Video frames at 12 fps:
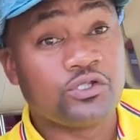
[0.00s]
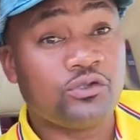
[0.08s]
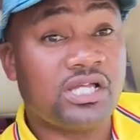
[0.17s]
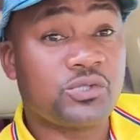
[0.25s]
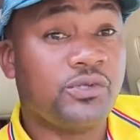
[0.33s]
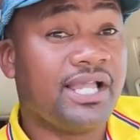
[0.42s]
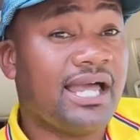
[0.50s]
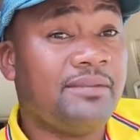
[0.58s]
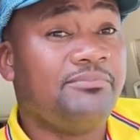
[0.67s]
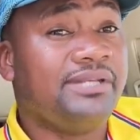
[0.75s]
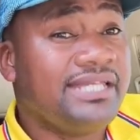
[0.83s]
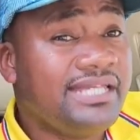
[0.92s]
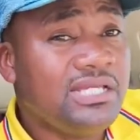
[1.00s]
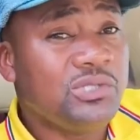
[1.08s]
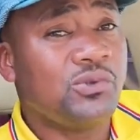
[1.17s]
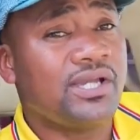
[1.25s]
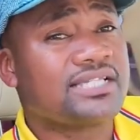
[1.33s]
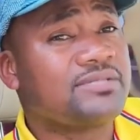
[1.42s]
so that we can
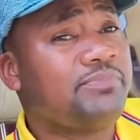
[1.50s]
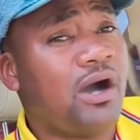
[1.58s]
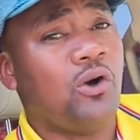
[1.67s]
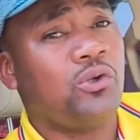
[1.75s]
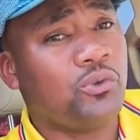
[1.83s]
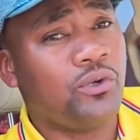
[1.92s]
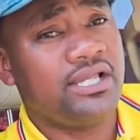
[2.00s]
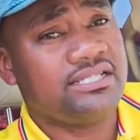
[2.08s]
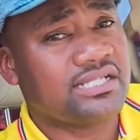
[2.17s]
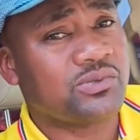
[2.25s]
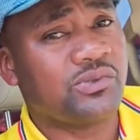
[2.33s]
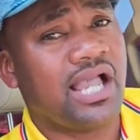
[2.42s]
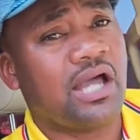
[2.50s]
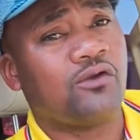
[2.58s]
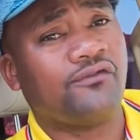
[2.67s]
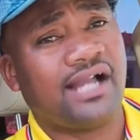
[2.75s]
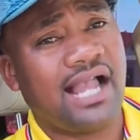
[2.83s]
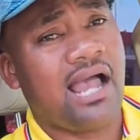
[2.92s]
begin to expound ways that we
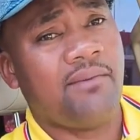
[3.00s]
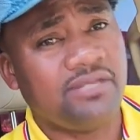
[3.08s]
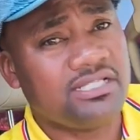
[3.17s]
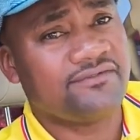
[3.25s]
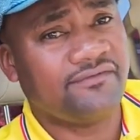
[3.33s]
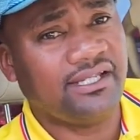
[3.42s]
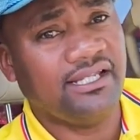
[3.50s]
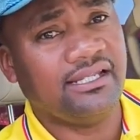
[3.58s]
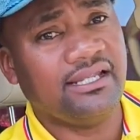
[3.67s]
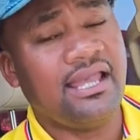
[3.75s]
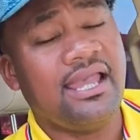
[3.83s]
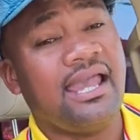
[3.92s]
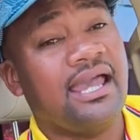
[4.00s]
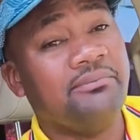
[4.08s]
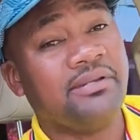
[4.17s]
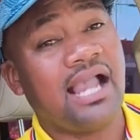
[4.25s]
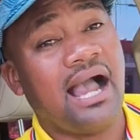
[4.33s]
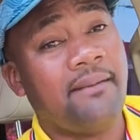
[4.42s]
can overcome this feeling
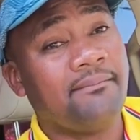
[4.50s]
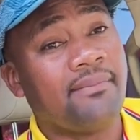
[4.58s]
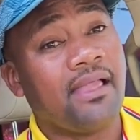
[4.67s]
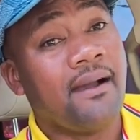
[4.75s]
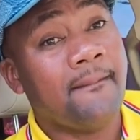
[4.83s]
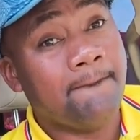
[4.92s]
and become